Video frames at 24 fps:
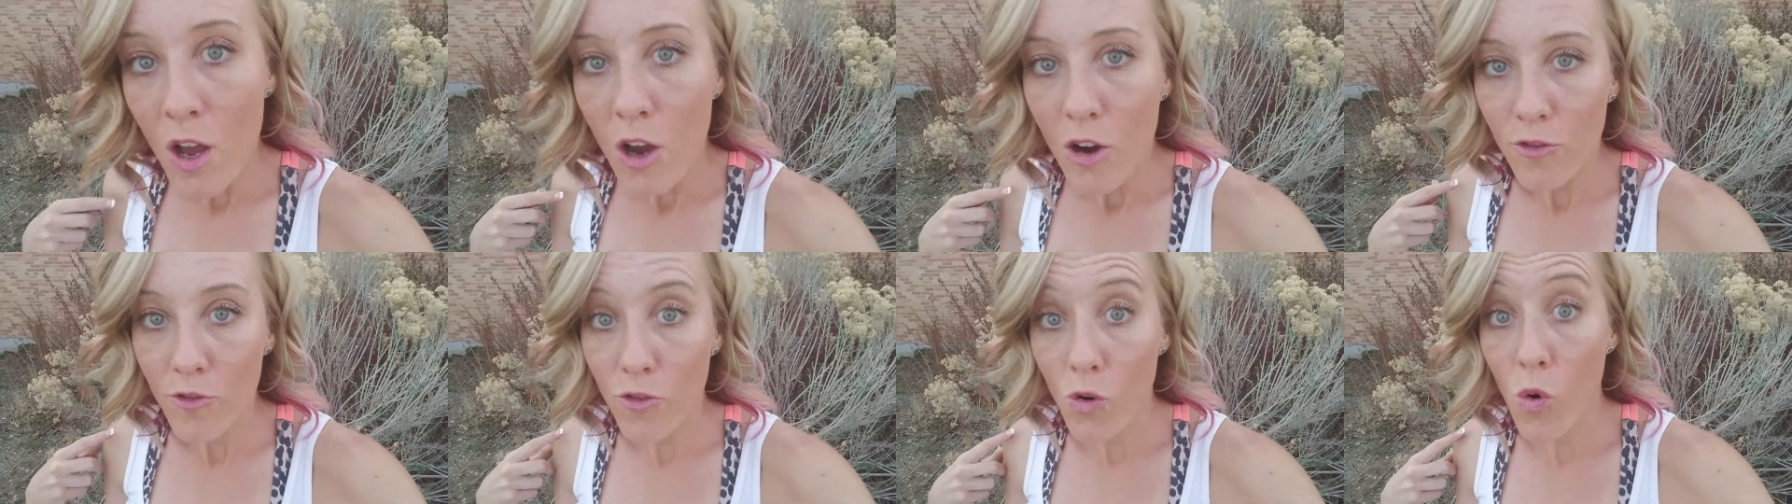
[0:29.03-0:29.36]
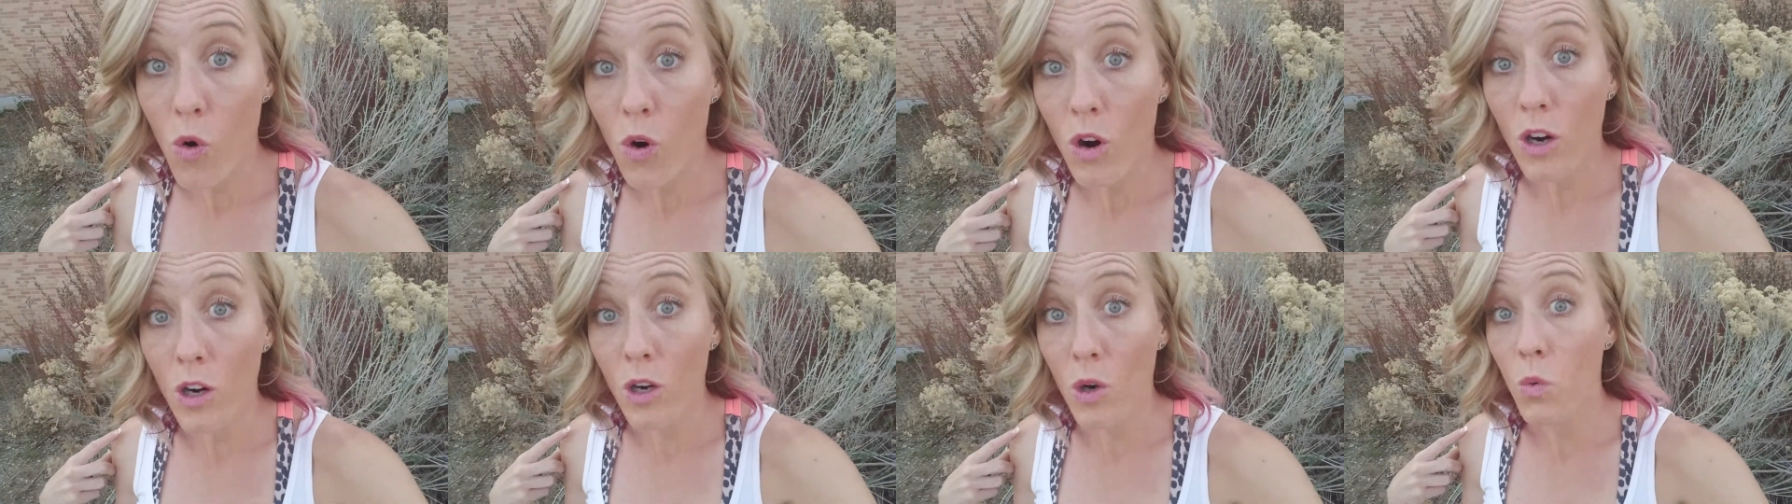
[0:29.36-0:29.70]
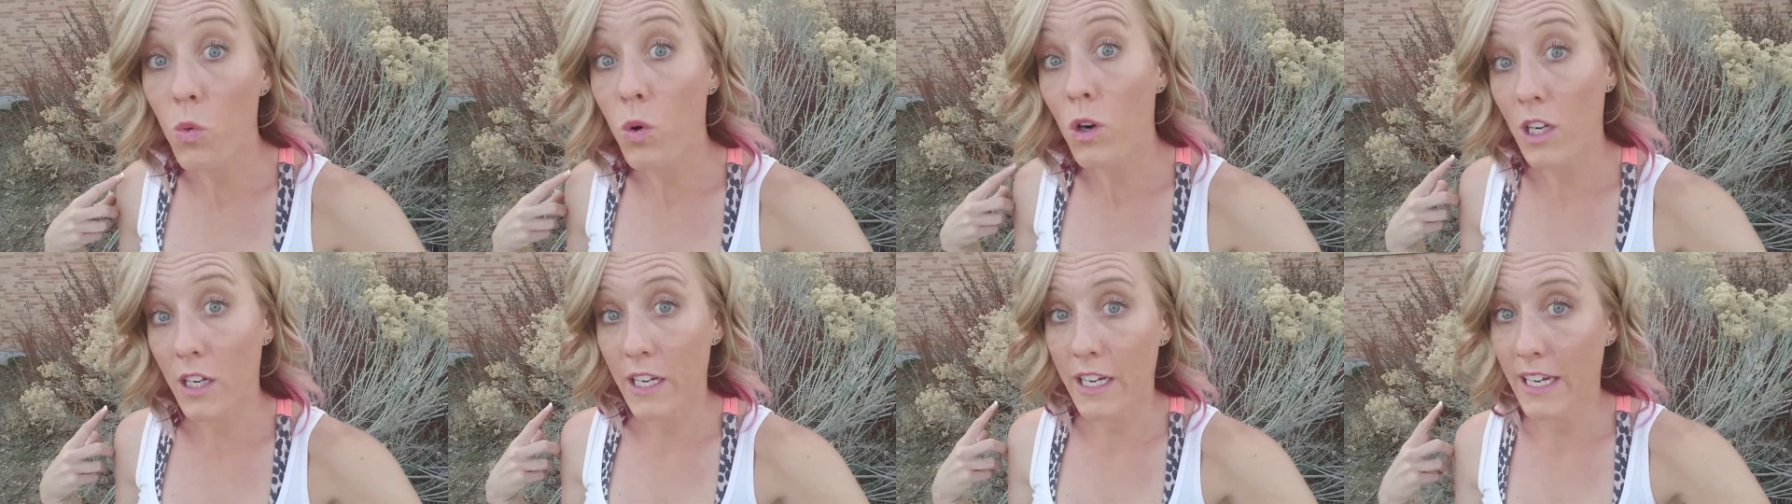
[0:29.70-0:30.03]
for
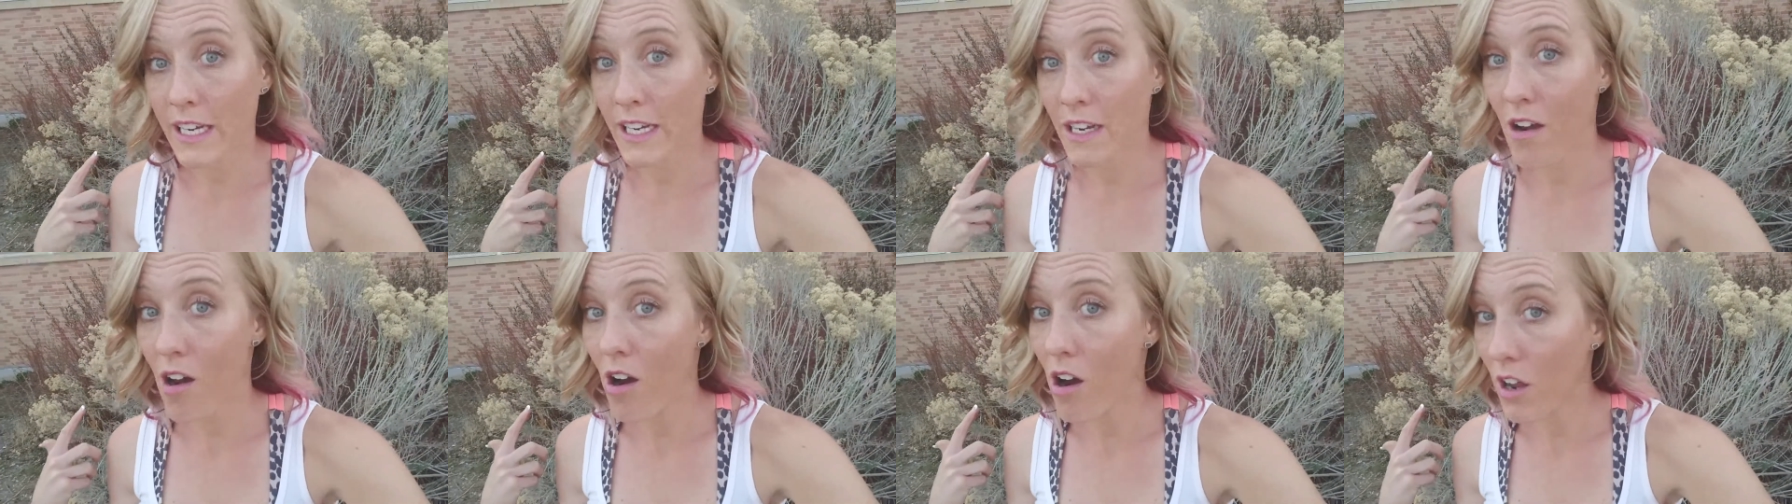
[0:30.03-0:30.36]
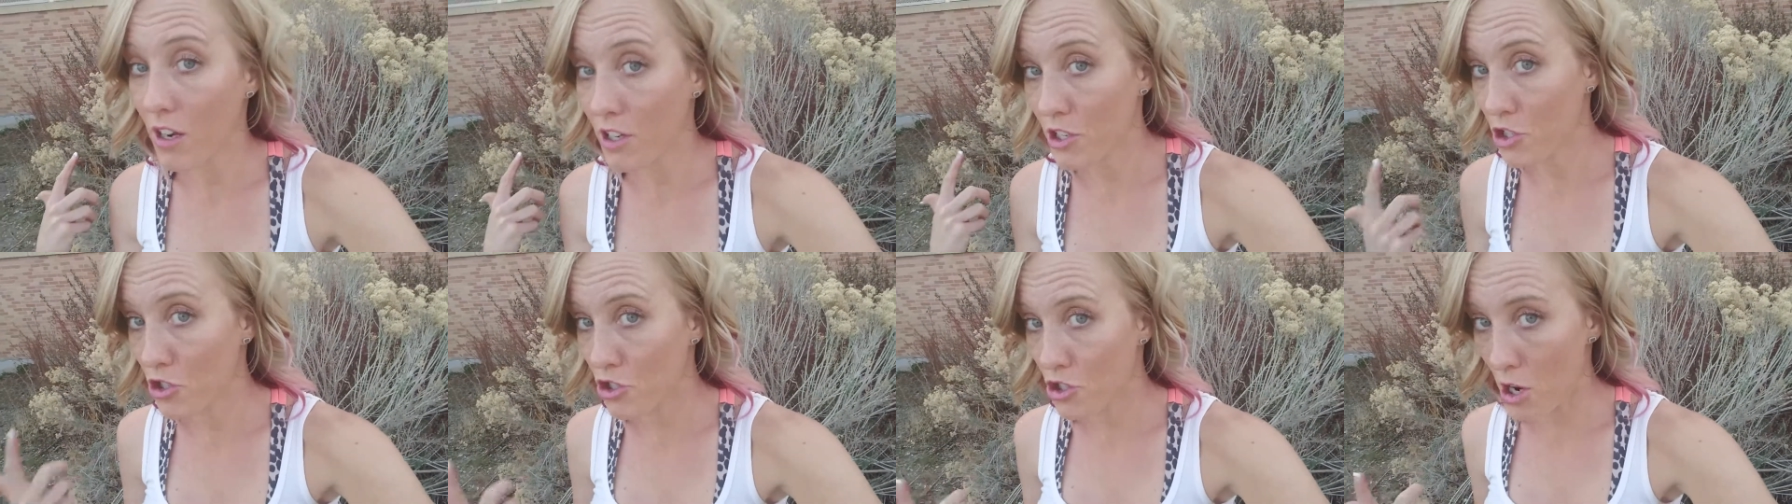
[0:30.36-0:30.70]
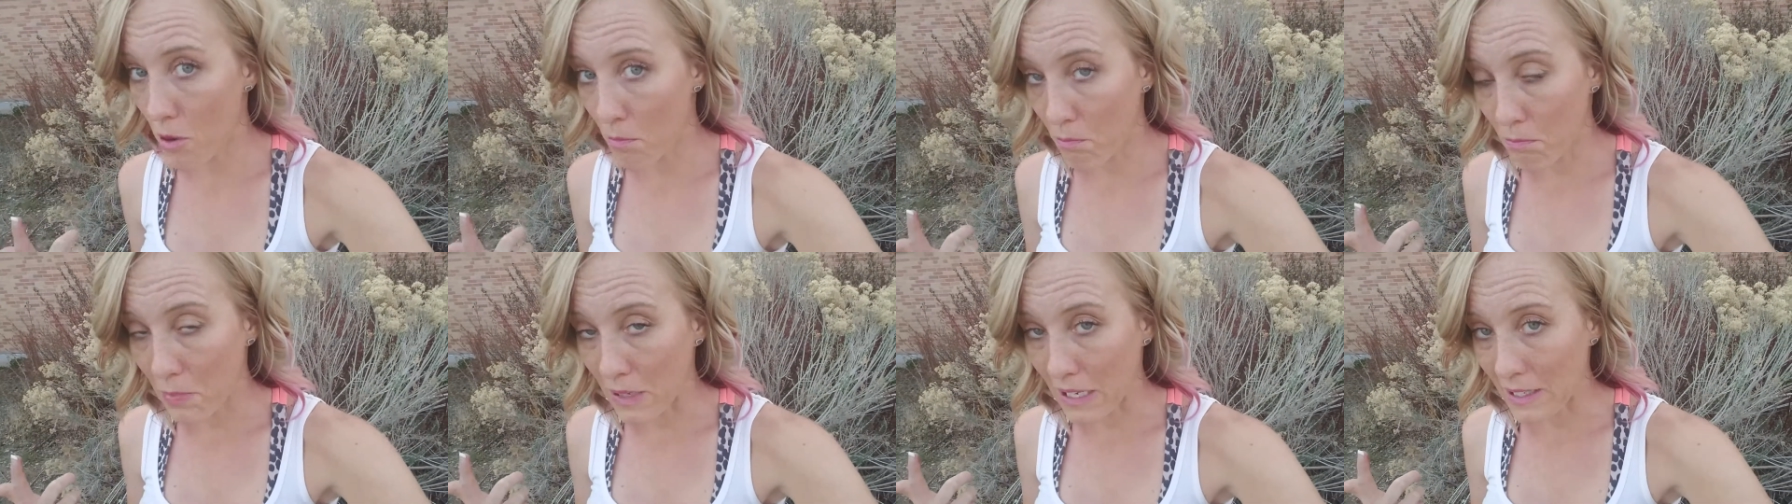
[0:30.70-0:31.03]
working on
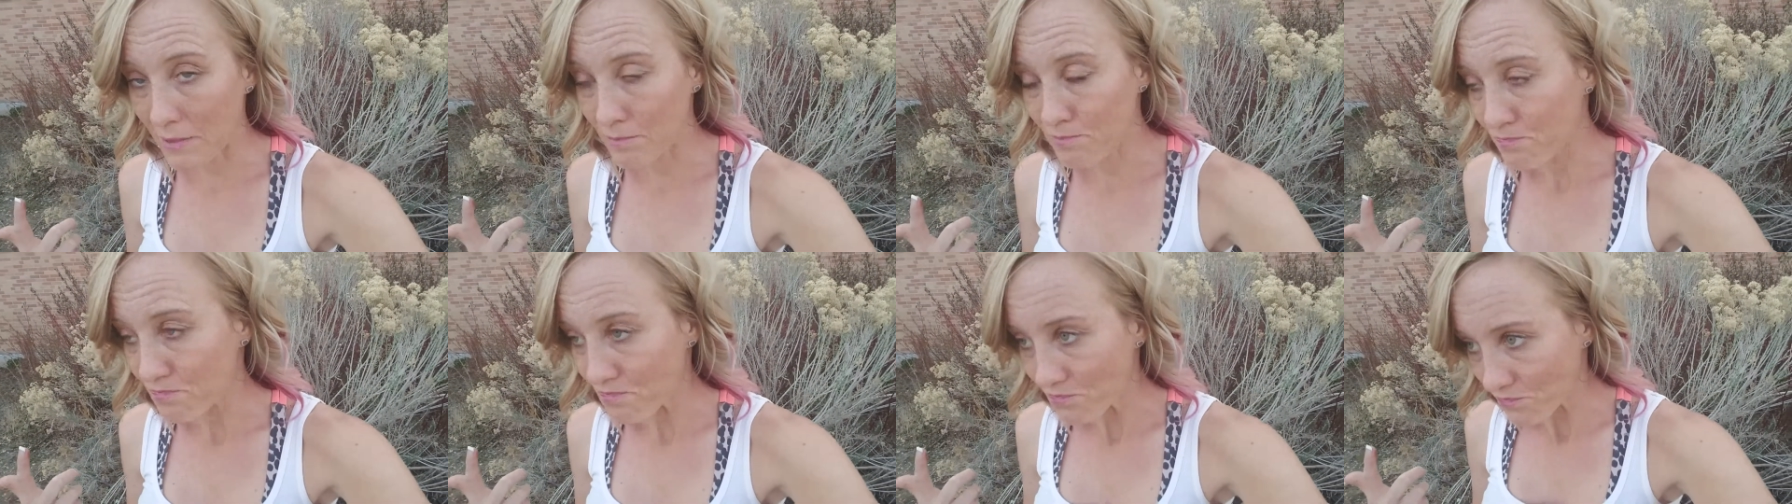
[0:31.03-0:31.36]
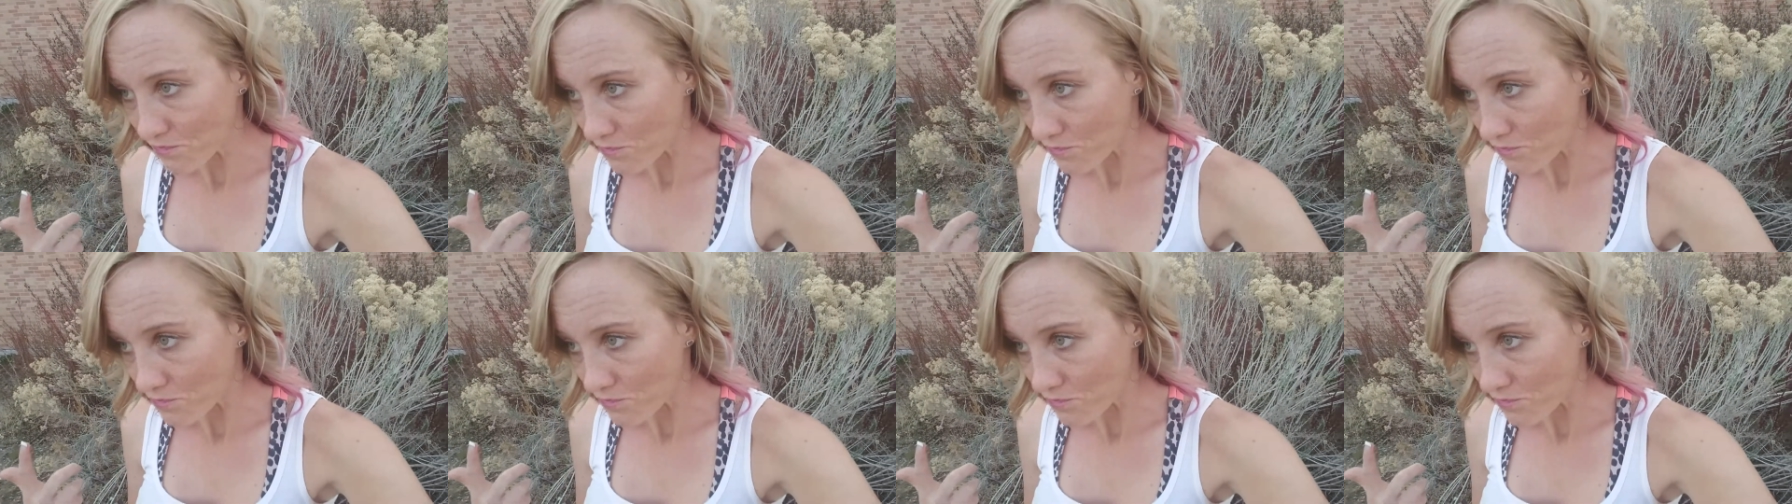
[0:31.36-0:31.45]
jumping.